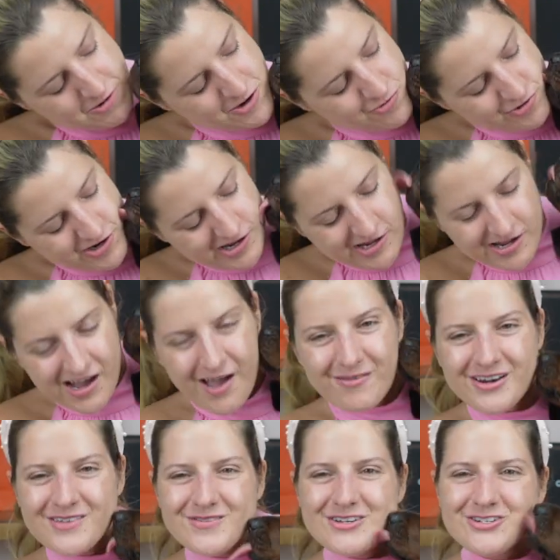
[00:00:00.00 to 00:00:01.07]
What do you think? I'm
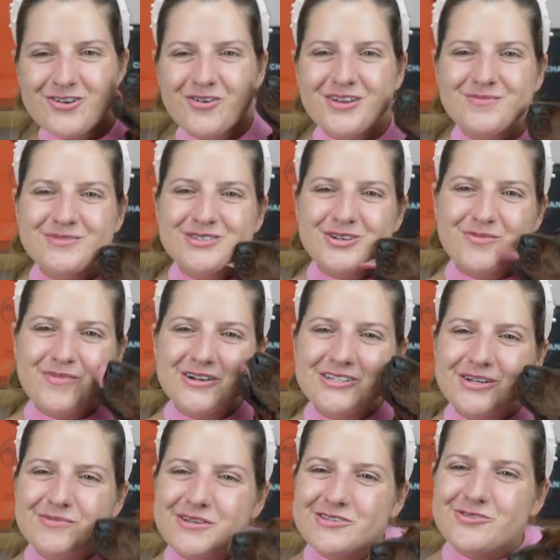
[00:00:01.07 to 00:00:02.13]
gonna be showing him so
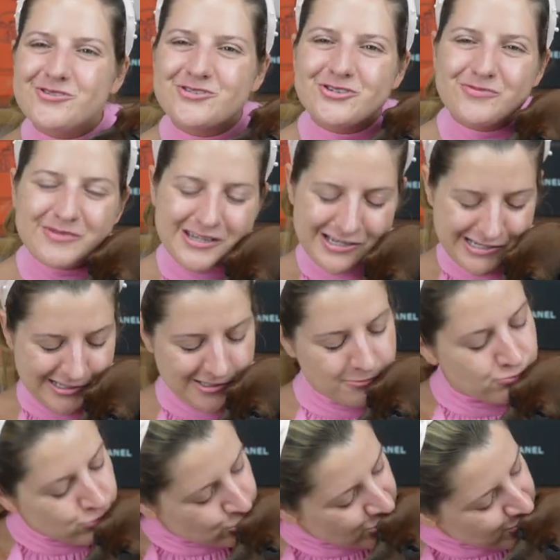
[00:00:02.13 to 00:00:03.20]
much on my social medias
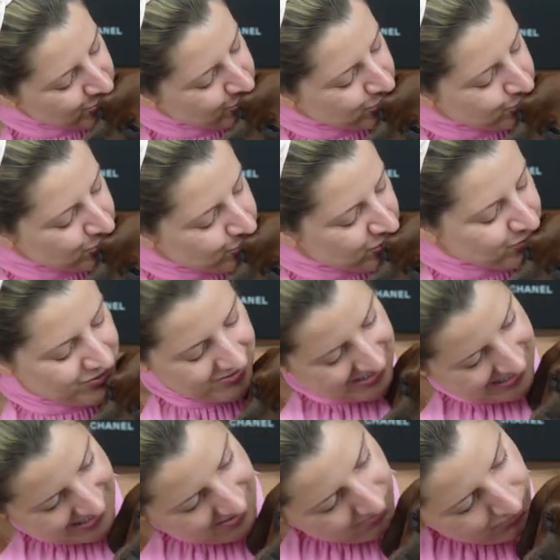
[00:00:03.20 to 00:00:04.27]

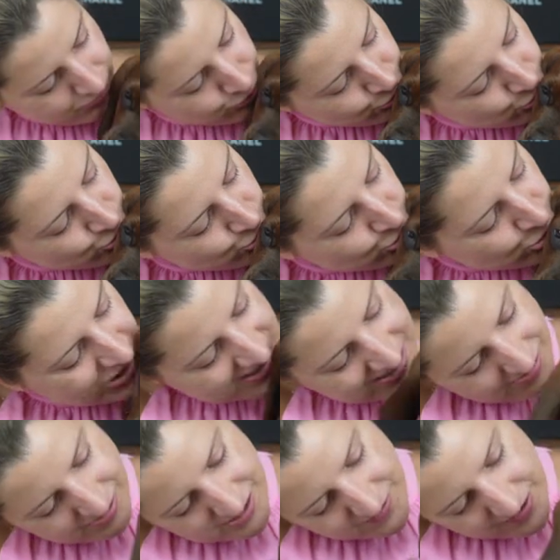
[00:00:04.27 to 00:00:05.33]
that I
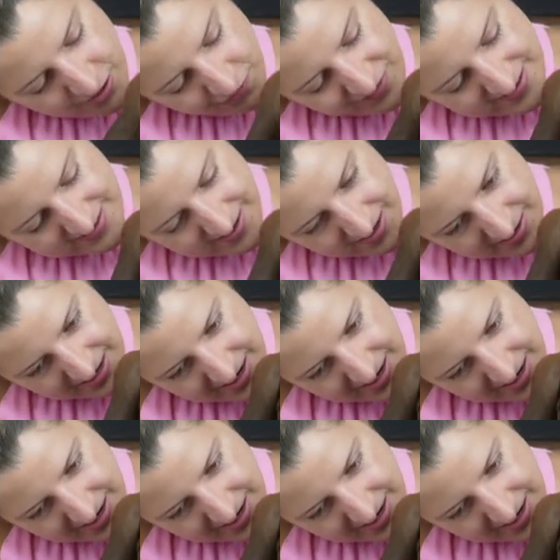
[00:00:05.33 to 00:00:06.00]
don't even know if he's gonna